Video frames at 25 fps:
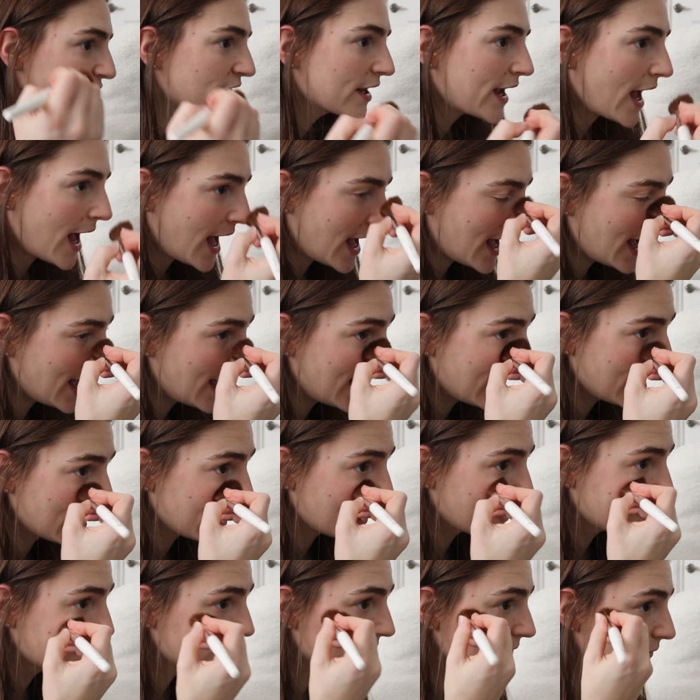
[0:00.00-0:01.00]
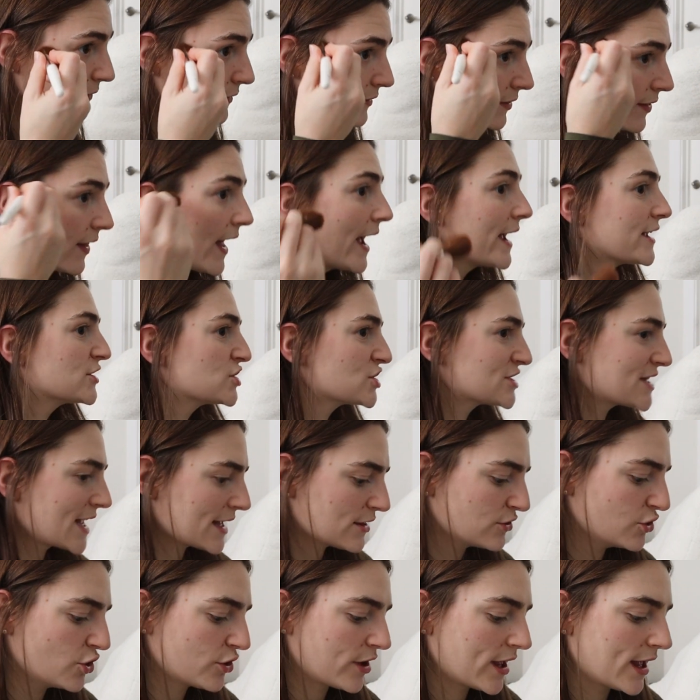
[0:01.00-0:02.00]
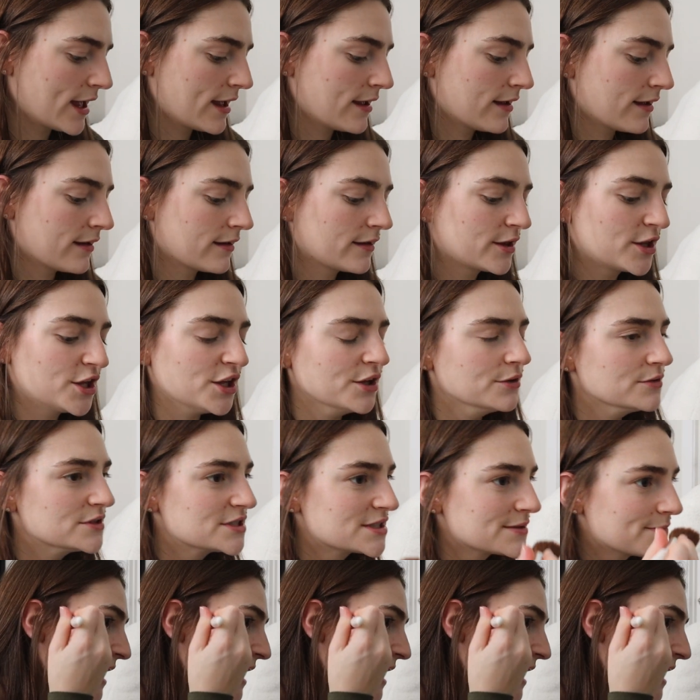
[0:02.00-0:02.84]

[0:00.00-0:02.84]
like I like just like looking cute.